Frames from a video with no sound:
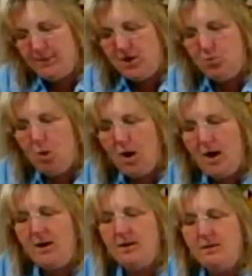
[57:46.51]
you
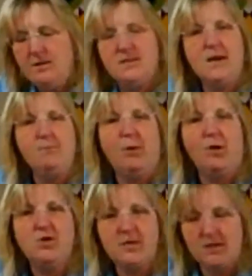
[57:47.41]
want the same
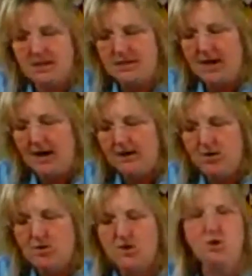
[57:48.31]
person to
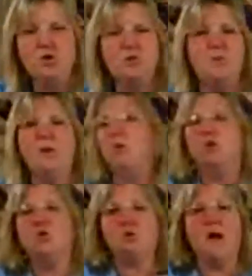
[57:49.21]
diagnose it who's been
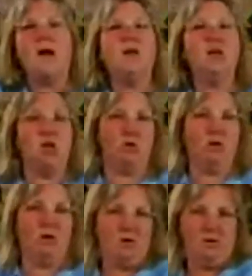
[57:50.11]
tracking
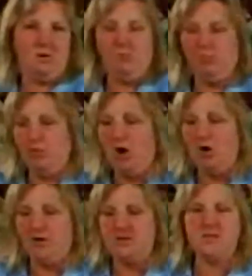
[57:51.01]
your progress.